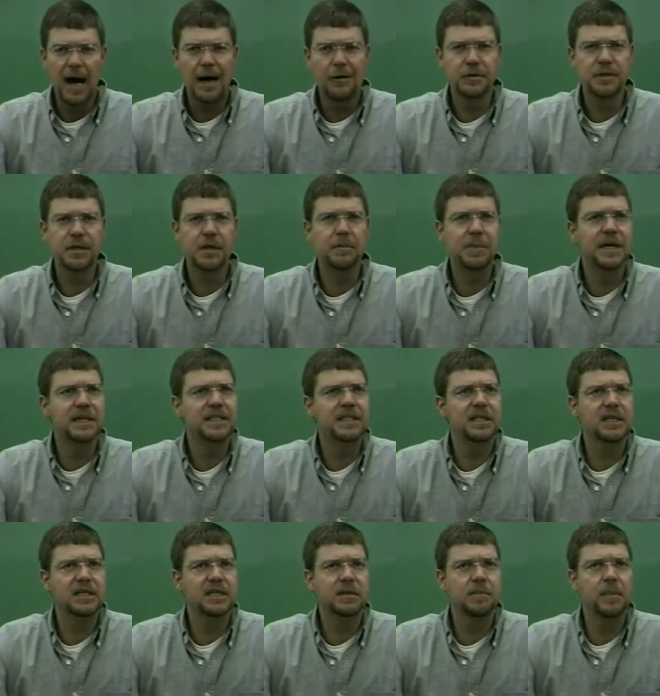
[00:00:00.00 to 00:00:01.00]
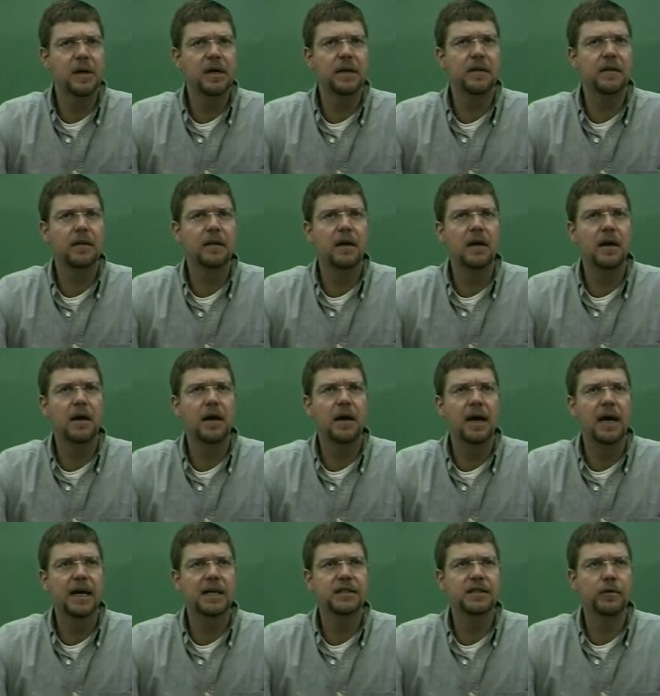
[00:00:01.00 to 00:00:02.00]
I was on my sixth month uh,
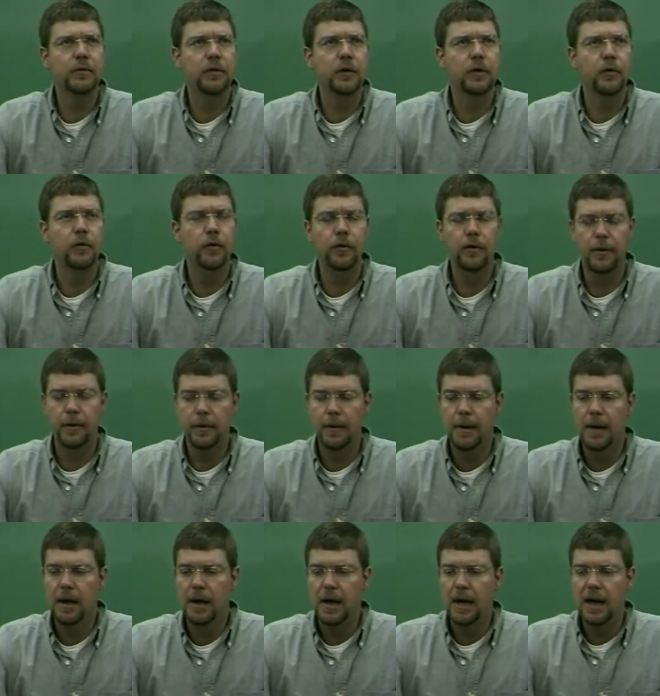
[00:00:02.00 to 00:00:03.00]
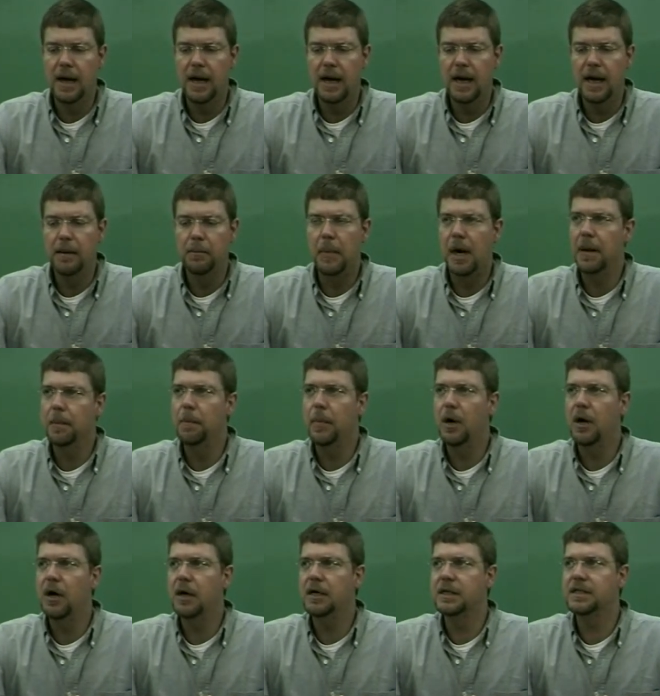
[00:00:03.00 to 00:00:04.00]
as a recruiter, and my
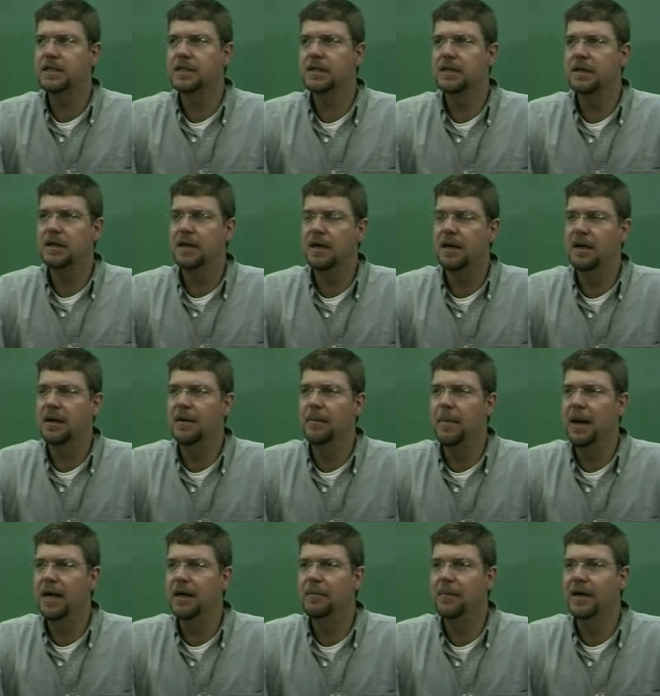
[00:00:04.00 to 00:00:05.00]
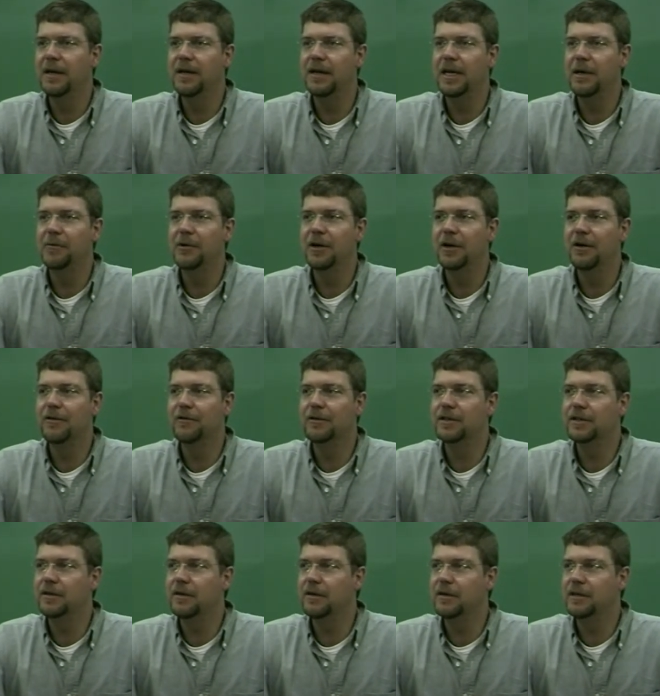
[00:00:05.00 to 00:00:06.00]
boss, uh, a man by the name of Gunnery
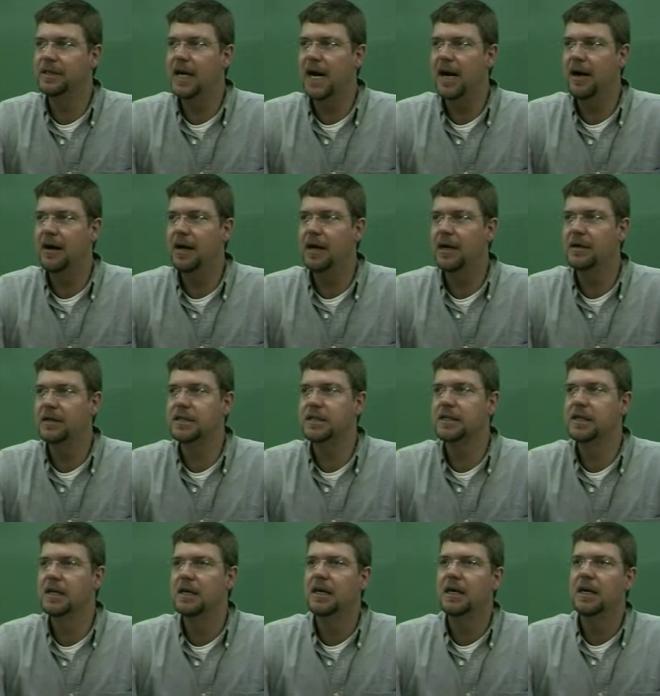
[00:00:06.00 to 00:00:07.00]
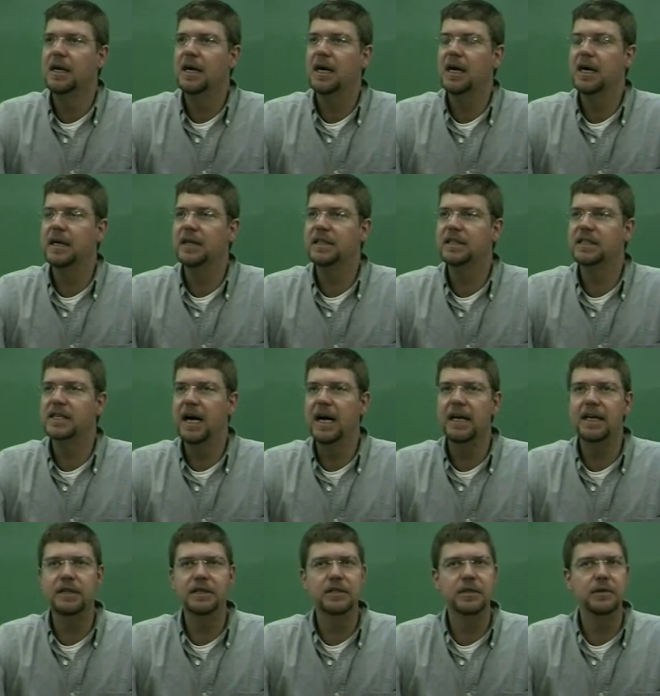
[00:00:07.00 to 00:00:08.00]
Sergeant Dowhouse, uh,
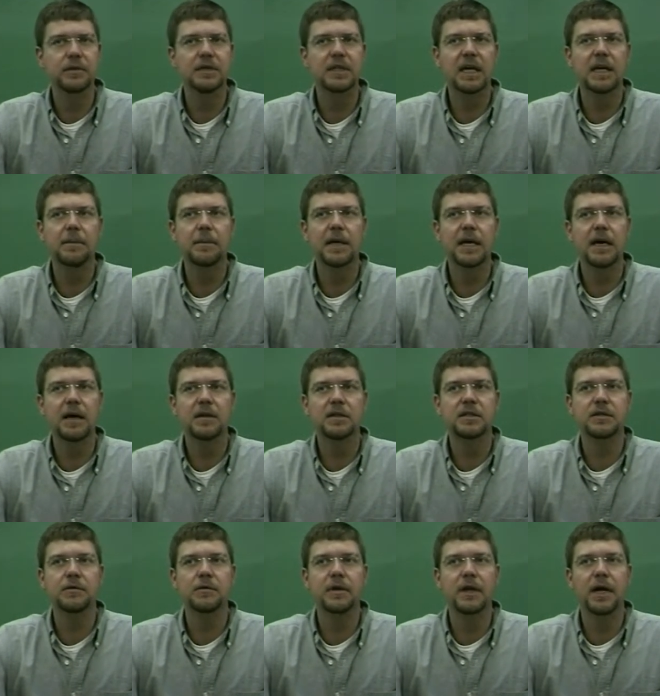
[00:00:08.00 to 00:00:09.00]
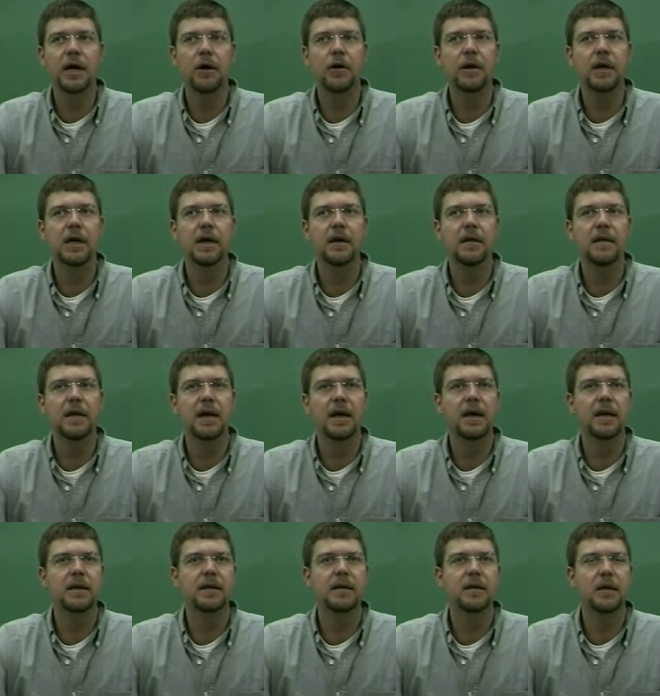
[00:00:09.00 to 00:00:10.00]
decided to take me out to an area
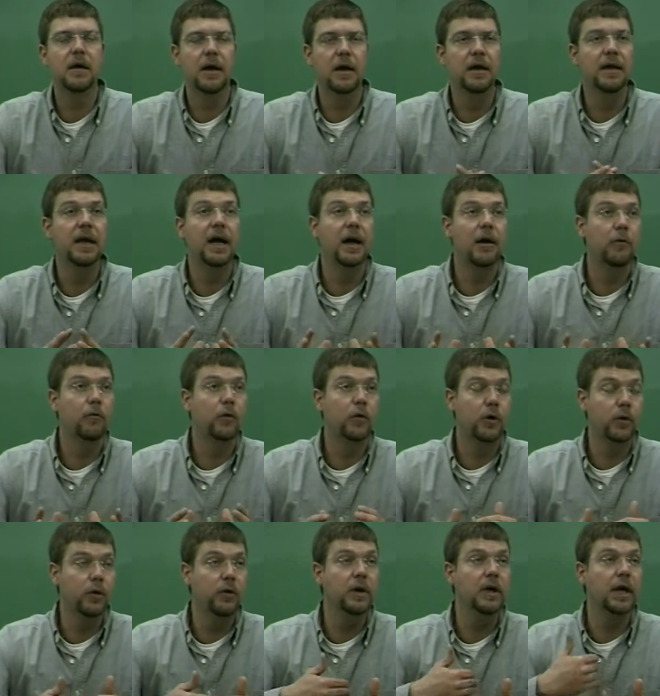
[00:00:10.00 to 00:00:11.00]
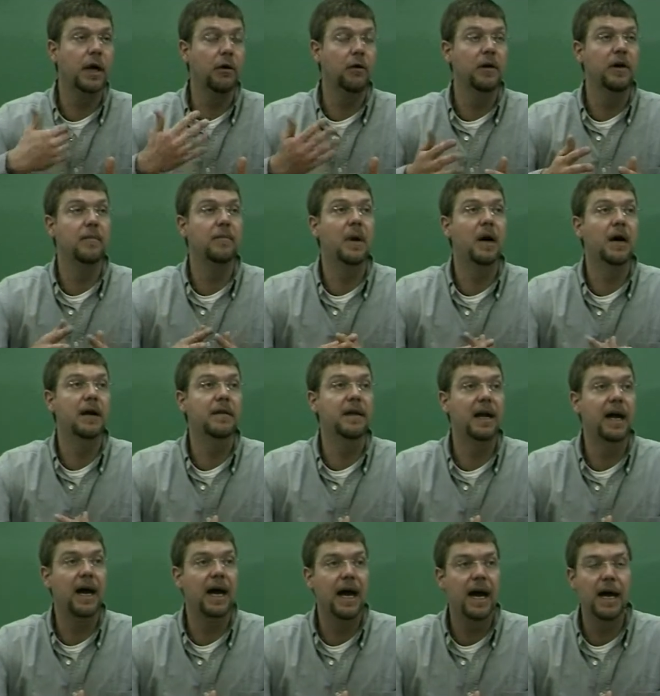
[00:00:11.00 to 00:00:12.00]
that, an, a recruiting area of mine
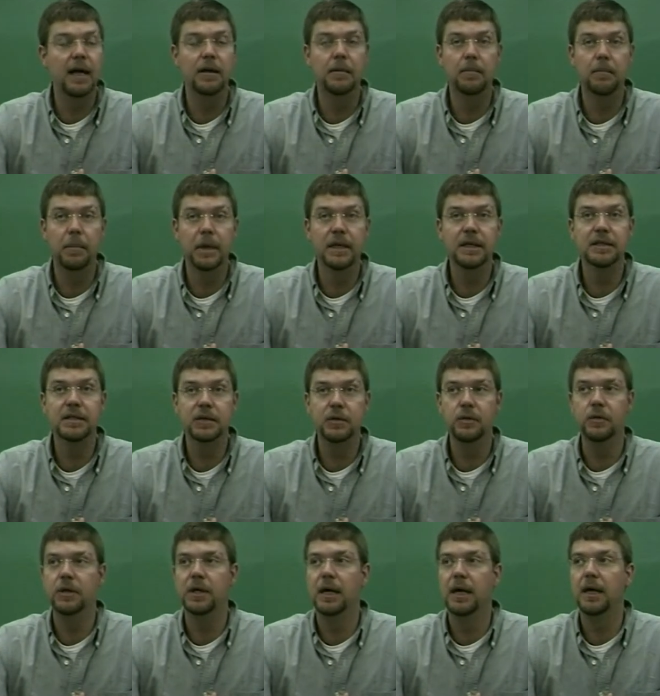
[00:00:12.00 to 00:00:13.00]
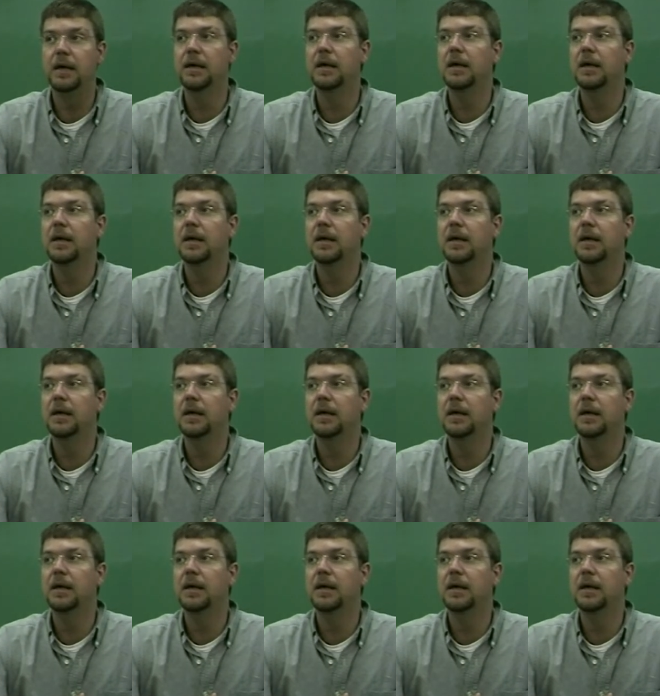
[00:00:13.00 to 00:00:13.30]
that I hadn't been to yet.